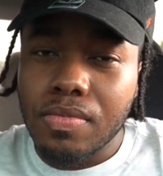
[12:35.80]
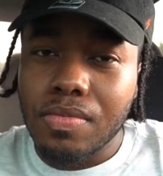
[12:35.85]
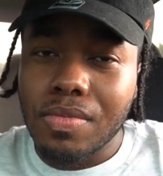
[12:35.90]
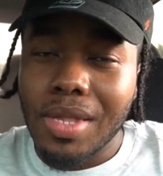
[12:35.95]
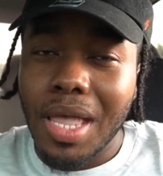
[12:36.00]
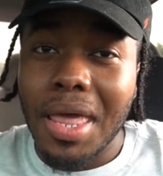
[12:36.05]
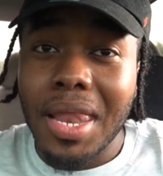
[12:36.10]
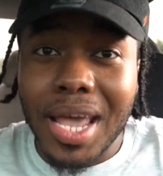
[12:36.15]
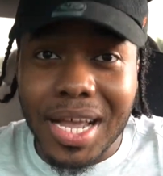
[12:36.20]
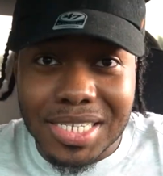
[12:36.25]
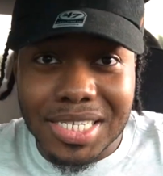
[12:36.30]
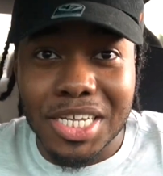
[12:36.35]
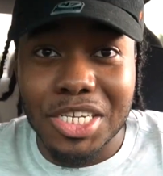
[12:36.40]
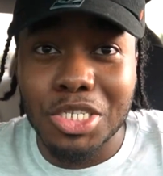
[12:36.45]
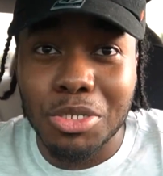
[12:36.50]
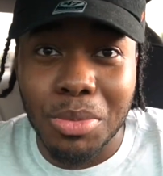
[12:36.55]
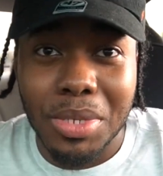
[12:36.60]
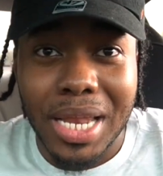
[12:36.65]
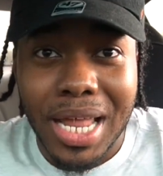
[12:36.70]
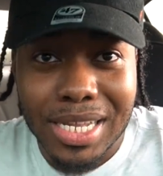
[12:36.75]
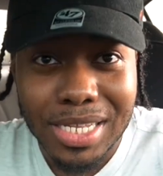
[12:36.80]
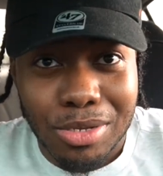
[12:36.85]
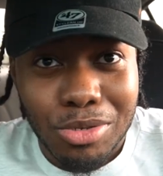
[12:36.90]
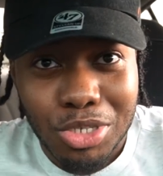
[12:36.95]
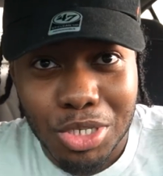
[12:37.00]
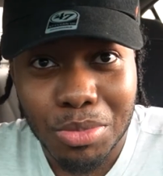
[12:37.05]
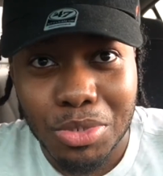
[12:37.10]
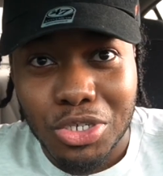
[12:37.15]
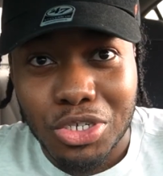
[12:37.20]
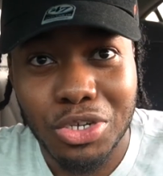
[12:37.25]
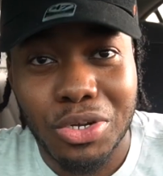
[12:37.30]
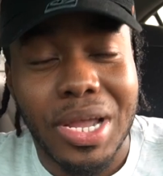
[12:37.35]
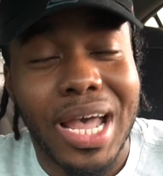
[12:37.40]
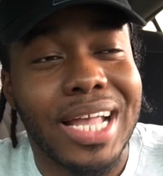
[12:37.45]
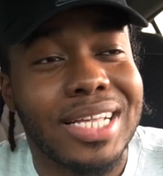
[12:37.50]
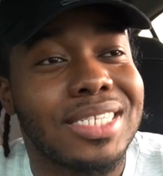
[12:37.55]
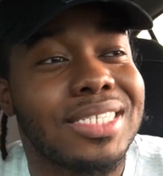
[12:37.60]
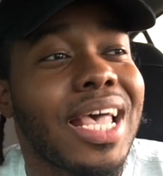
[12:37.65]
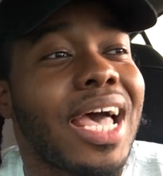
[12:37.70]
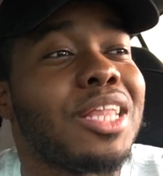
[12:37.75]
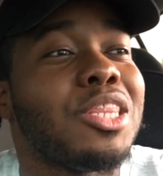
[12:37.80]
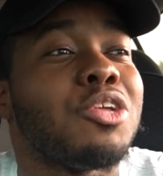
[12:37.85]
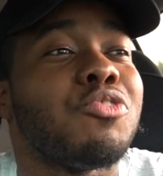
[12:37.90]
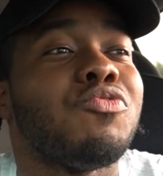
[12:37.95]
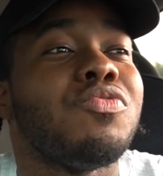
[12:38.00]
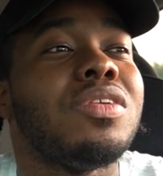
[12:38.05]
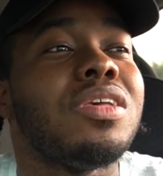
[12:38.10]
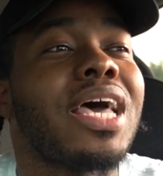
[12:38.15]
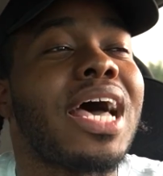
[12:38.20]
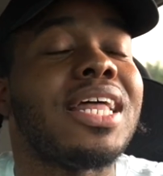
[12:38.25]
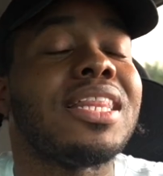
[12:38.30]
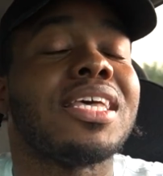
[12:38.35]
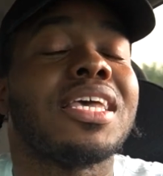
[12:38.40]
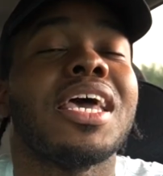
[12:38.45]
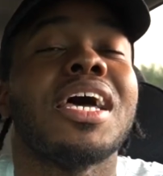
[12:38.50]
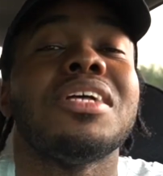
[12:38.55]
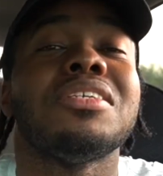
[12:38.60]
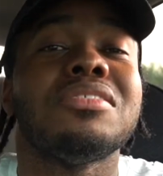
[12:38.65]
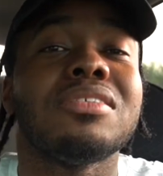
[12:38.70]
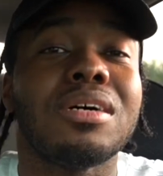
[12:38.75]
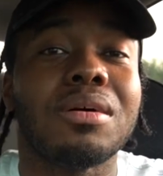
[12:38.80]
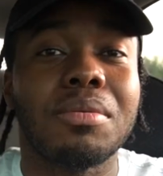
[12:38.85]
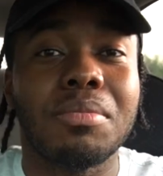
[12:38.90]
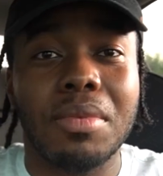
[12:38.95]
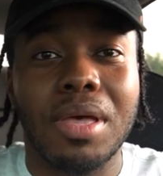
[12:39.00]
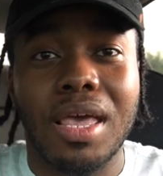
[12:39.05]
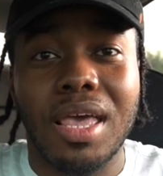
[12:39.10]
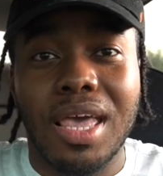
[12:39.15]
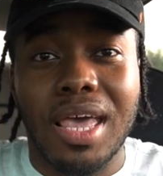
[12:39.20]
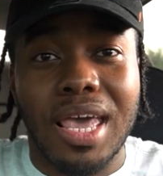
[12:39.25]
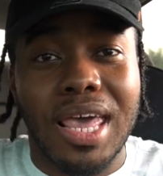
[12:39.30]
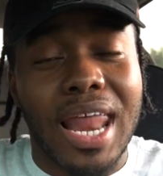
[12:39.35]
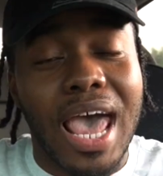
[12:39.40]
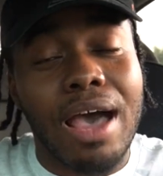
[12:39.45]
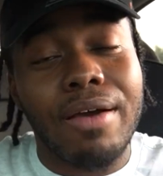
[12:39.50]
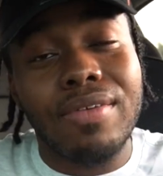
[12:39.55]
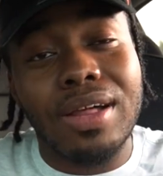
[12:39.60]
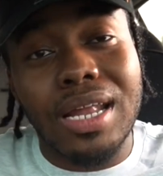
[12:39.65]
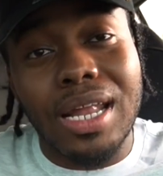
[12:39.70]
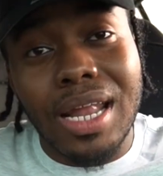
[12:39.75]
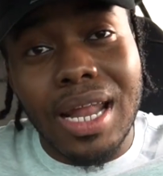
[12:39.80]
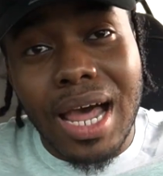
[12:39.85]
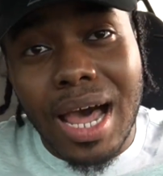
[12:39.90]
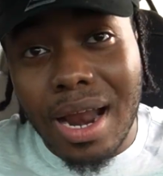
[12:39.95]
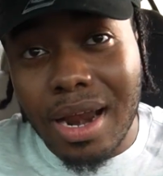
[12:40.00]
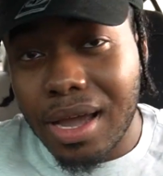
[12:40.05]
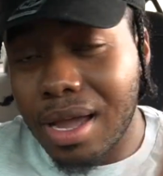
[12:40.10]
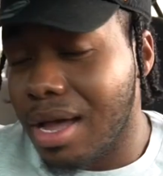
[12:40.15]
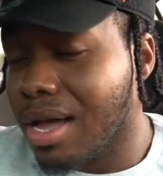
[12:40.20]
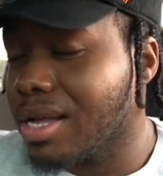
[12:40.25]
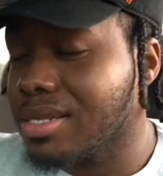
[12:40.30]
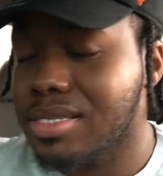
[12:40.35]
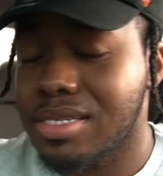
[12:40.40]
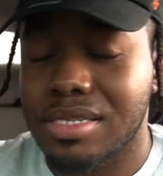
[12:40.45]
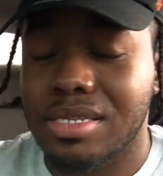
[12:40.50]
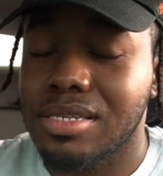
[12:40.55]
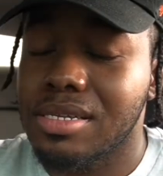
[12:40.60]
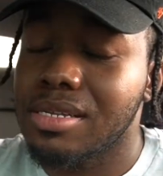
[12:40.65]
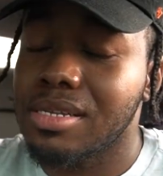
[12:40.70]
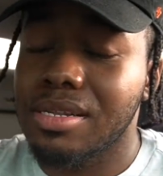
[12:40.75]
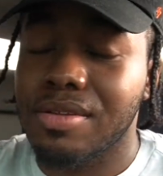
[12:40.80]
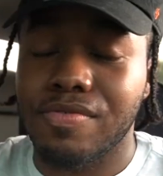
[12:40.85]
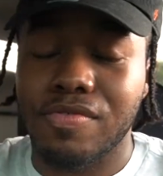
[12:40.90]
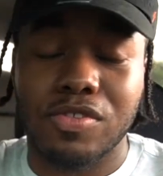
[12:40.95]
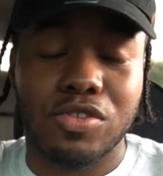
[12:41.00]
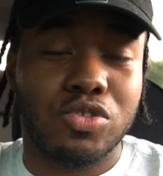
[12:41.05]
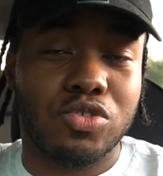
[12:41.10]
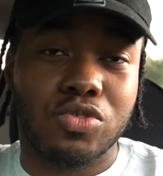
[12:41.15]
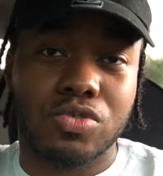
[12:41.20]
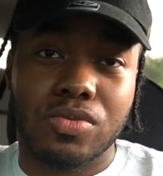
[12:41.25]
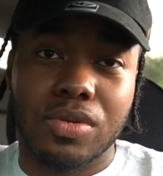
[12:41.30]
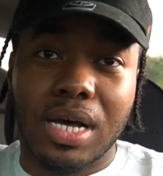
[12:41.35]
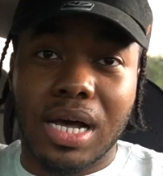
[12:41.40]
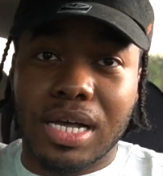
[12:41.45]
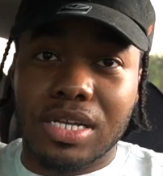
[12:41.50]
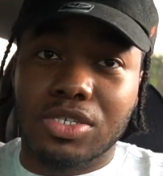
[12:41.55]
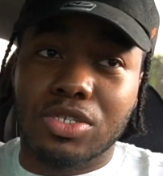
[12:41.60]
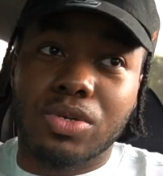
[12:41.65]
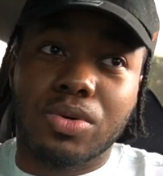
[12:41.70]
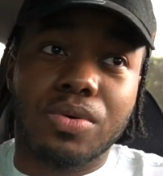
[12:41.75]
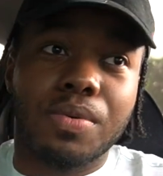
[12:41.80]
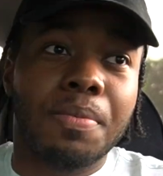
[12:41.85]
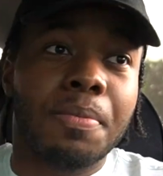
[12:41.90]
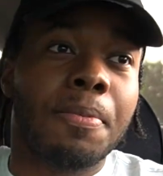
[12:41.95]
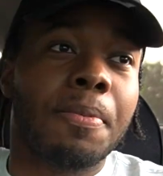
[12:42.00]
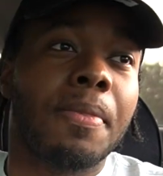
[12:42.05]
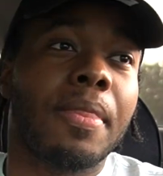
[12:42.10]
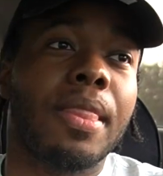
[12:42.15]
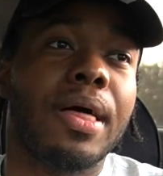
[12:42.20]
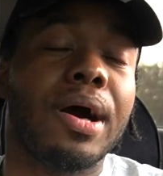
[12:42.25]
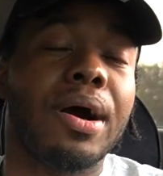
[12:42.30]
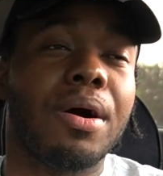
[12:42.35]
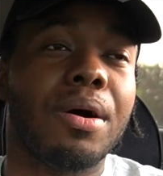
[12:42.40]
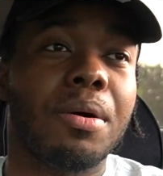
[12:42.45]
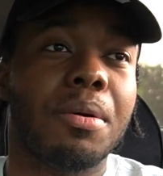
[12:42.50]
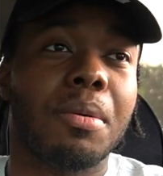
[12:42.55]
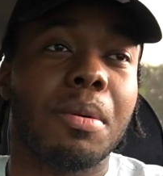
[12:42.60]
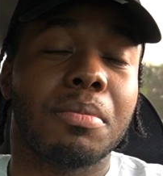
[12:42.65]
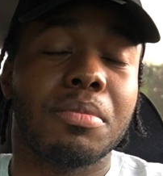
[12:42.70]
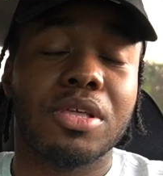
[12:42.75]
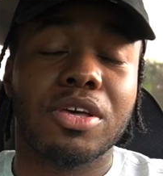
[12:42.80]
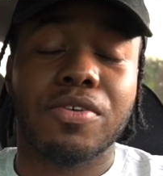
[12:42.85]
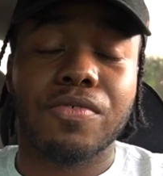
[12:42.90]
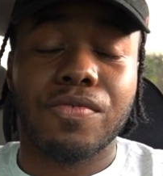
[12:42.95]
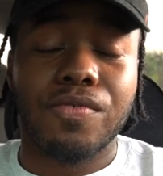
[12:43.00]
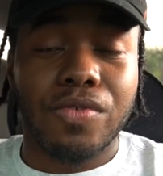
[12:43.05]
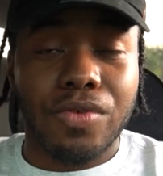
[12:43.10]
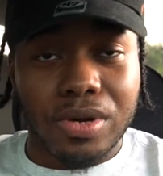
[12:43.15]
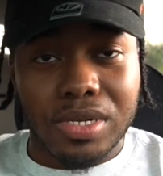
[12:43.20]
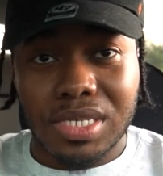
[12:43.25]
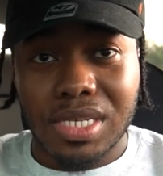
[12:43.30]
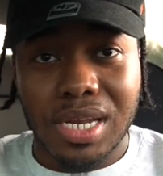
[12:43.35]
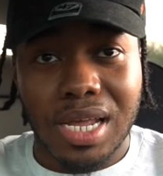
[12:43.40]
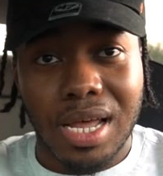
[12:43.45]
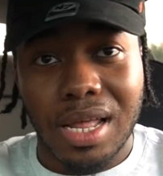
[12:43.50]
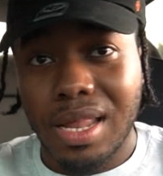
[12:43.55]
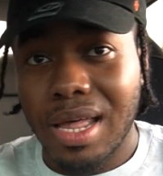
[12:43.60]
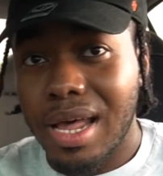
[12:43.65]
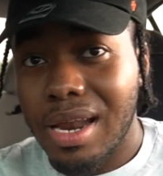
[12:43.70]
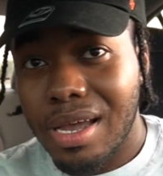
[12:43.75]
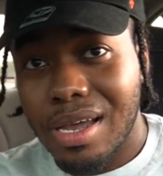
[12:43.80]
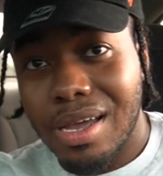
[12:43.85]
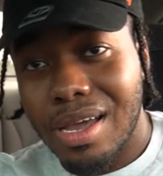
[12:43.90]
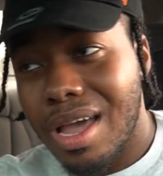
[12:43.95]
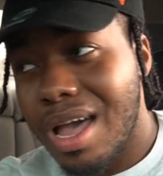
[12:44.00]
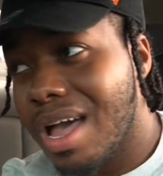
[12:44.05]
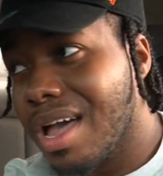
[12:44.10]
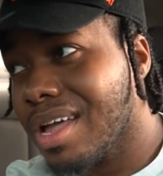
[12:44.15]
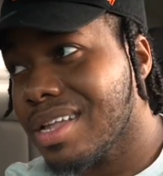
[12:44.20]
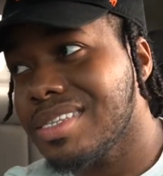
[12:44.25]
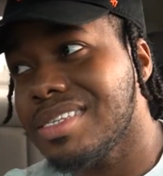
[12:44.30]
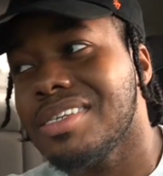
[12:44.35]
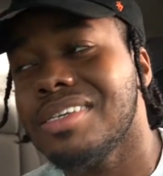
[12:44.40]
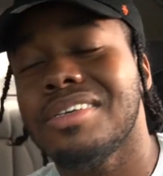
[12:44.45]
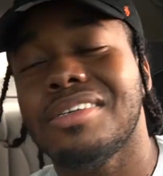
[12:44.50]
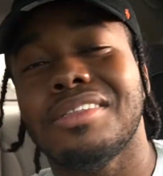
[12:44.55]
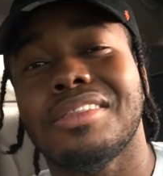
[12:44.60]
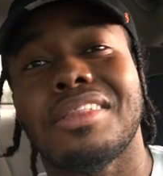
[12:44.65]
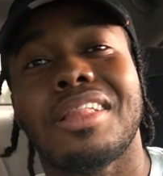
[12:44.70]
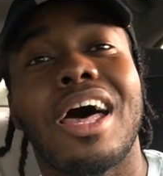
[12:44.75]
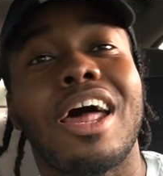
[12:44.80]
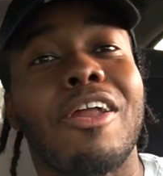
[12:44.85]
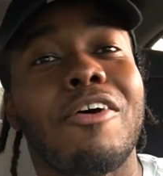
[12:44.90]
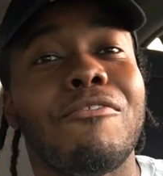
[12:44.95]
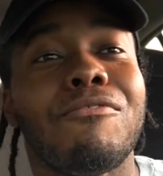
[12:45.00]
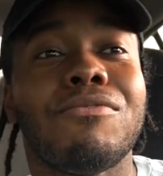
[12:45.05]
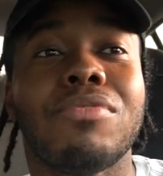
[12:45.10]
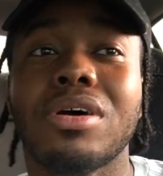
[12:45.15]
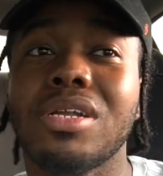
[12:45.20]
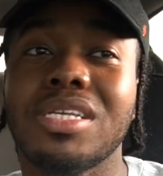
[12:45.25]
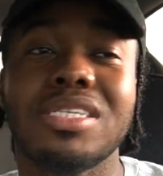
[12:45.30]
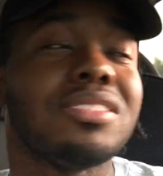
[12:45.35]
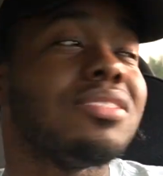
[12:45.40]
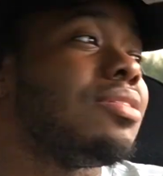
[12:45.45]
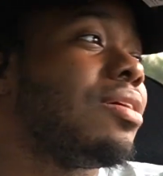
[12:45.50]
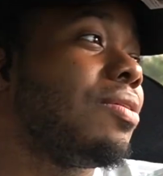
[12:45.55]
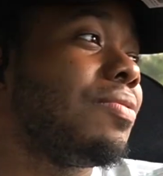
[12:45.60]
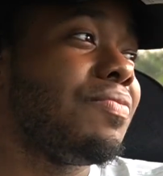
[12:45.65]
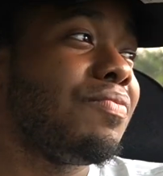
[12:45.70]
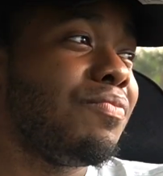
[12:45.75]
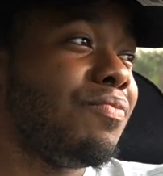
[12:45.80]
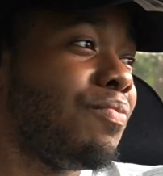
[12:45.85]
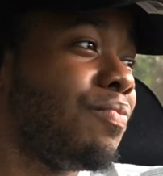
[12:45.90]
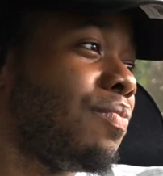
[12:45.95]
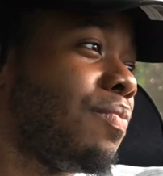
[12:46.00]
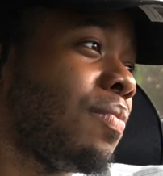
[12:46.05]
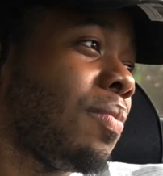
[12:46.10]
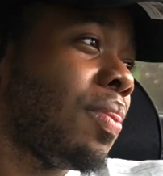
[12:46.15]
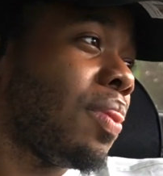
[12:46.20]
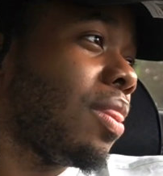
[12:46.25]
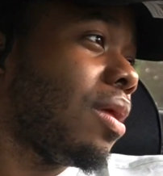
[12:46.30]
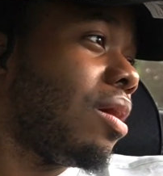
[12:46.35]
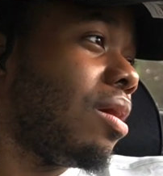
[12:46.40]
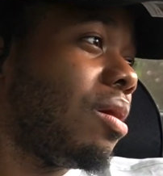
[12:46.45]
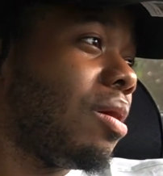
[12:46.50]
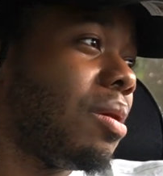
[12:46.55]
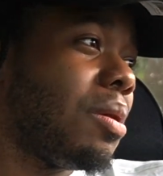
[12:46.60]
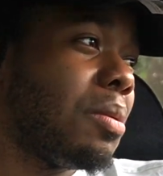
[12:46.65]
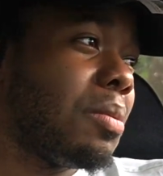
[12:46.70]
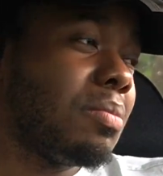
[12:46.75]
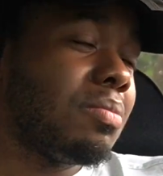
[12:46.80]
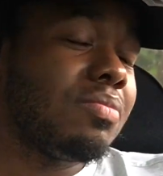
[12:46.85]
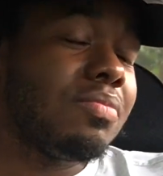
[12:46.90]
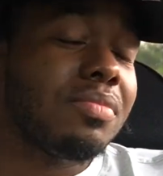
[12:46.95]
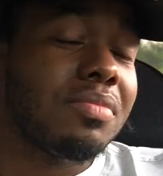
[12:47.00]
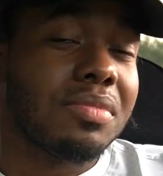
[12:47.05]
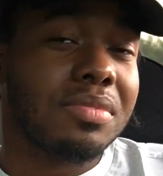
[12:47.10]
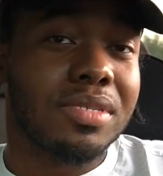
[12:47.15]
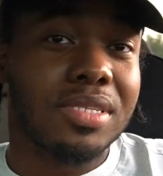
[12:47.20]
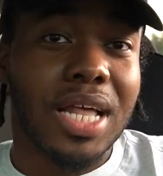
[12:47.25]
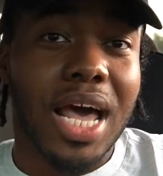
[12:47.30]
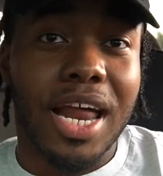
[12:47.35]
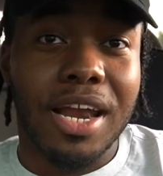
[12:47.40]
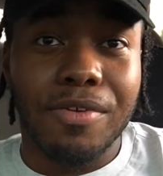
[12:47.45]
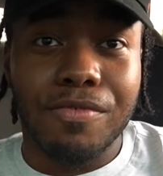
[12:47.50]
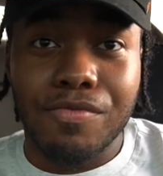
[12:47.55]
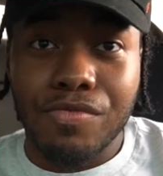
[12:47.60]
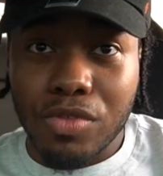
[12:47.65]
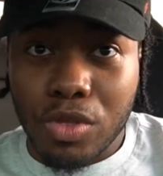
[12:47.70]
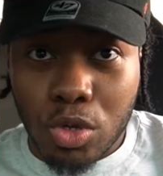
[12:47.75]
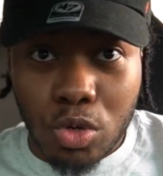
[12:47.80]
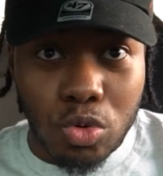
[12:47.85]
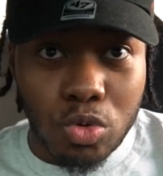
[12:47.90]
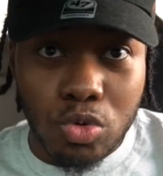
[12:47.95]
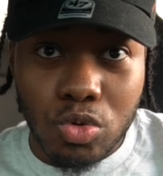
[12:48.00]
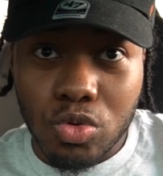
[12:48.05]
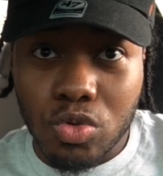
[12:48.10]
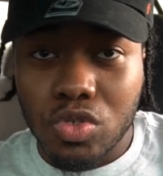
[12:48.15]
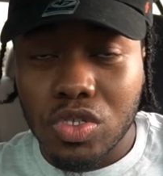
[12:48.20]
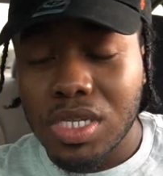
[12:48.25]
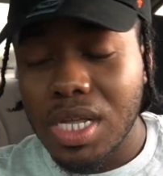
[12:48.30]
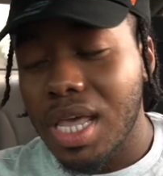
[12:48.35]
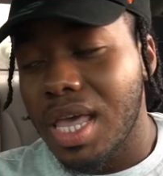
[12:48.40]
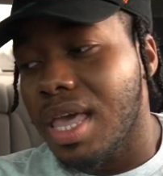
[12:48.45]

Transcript: And like I said, it's gonna be the last time you see my shirt. I just had to catch up, and I have a lot of content to deliver to you guys. So I'm looking forward to that. A lot of good content, a lot of funny stuff, a lot of views.